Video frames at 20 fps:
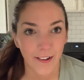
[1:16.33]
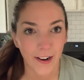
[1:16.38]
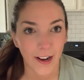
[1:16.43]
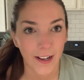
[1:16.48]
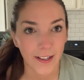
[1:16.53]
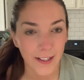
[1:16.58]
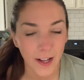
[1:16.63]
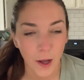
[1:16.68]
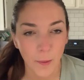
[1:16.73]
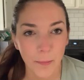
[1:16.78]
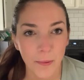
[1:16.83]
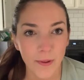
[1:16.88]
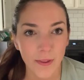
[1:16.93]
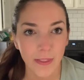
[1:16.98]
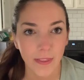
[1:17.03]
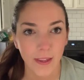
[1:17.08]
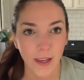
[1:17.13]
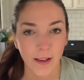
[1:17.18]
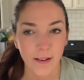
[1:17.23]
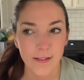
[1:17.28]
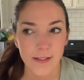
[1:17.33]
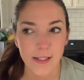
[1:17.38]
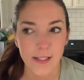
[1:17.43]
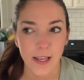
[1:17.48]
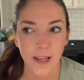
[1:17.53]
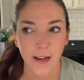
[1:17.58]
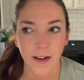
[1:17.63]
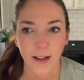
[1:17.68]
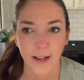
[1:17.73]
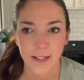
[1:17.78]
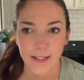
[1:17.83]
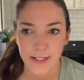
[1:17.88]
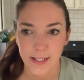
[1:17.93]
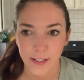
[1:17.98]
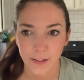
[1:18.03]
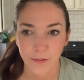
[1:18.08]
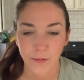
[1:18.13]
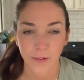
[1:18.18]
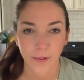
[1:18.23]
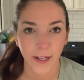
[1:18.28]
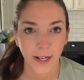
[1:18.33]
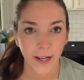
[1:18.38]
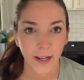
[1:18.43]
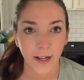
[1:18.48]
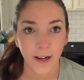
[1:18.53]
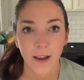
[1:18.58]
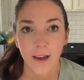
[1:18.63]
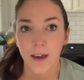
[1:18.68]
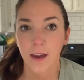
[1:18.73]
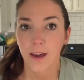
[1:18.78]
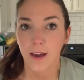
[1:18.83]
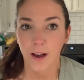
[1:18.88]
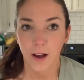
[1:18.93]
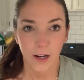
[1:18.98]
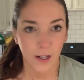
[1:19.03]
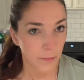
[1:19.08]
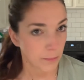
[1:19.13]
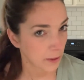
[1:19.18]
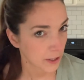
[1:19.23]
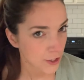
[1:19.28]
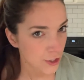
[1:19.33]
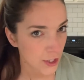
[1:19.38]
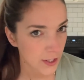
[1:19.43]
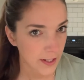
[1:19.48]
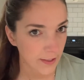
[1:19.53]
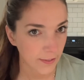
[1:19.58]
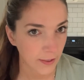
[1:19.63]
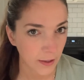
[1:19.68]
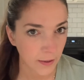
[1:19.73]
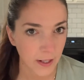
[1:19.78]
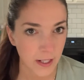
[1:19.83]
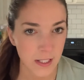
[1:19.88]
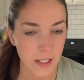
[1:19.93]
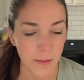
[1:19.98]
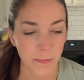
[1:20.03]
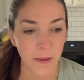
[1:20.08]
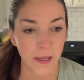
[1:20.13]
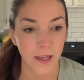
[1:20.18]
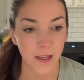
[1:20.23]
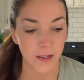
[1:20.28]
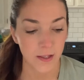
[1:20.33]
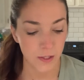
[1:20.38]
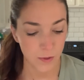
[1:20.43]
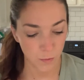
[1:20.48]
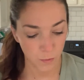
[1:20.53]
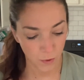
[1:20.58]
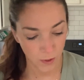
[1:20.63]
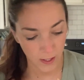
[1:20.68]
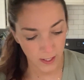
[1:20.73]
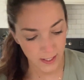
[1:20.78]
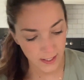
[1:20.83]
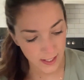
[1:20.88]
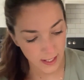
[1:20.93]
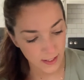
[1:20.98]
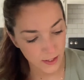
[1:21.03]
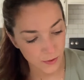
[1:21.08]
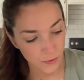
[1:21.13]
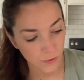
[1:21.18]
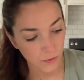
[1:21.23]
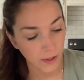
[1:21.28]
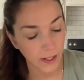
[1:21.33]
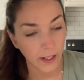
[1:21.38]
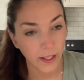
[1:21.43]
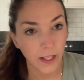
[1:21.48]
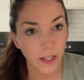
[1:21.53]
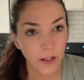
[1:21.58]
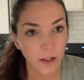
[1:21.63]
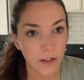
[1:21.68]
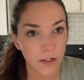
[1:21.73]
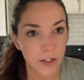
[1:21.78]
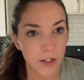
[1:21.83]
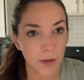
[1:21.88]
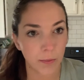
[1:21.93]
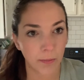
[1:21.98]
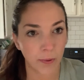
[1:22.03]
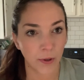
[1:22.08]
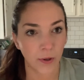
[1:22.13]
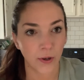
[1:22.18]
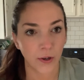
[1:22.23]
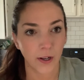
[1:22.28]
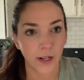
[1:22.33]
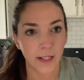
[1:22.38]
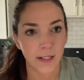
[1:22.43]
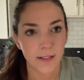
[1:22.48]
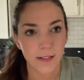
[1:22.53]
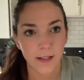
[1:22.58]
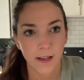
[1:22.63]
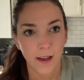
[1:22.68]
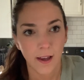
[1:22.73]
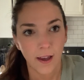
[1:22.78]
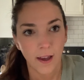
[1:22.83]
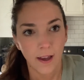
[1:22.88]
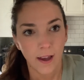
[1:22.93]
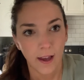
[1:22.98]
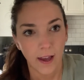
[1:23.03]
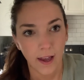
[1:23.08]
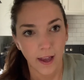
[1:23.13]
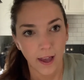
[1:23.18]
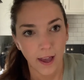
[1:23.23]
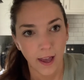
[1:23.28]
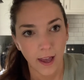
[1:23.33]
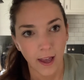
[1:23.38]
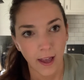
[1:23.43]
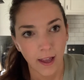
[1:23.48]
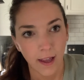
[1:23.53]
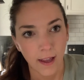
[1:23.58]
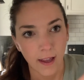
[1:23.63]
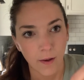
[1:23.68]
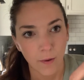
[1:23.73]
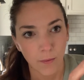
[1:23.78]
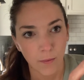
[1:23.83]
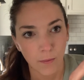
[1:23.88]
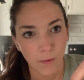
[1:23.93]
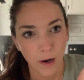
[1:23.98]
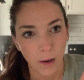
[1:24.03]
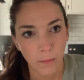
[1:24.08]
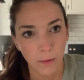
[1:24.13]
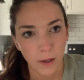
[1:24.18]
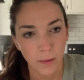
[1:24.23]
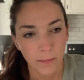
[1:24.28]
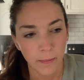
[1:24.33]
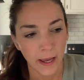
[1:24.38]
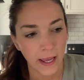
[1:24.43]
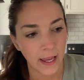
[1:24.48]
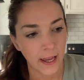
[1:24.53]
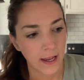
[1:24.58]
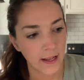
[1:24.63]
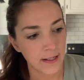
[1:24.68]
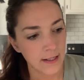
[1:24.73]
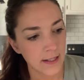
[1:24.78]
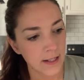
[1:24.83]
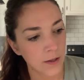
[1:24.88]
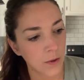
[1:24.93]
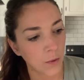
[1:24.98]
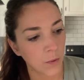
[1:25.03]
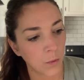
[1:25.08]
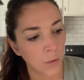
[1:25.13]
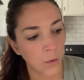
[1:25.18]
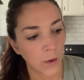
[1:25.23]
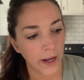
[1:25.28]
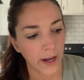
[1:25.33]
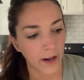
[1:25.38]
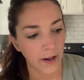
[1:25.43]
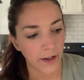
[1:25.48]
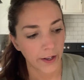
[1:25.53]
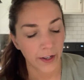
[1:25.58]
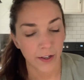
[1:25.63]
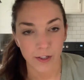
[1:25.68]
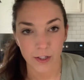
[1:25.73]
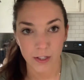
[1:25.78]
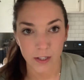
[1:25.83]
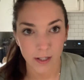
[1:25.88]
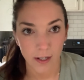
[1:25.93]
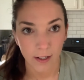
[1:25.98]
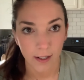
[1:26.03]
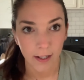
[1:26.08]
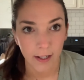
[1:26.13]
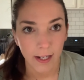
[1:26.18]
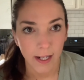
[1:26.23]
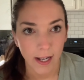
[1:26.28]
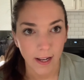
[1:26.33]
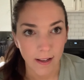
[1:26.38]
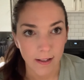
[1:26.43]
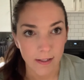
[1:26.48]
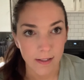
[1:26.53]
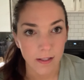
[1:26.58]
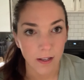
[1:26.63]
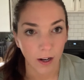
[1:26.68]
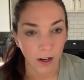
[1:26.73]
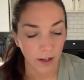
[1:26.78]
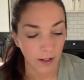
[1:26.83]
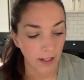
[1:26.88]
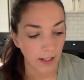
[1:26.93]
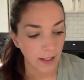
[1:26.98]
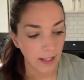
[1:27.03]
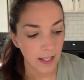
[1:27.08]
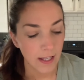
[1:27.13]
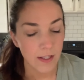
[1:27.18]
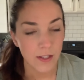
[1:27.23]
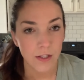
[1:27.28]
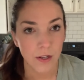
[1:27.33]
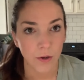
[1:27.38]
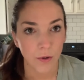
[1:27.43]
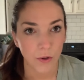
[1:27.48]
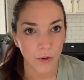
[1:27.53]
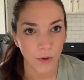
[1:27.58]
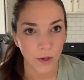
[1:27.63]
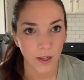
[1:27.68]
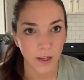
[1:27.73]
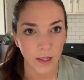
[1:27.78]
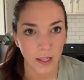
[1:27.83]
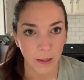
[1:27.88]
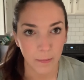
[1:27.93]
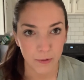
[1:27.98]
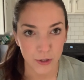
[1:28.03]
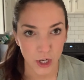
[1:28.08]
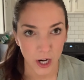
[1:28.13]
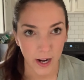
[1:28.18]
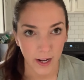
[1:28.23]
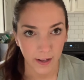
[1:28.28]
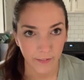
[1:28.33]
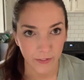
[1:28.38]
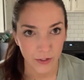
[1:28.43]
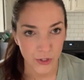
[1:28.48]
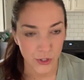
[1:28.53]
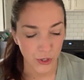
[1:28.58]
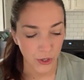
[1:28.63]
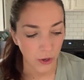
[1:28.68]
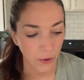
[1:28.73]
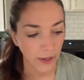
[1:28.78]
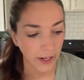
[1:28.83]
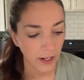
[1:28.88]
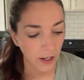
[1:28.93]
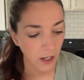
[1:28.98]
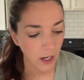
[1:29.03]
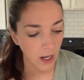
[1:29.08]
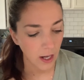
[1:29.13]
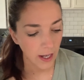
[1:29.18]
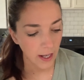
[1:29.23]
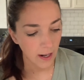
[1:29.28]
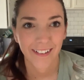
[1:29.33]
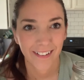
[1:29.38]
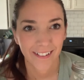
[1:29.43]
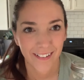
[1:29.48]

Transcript: A couple things that I did read on a bunch of different recipes was it's really good to put a rubber band where your starter is currently so you can keep track if it's growing or not.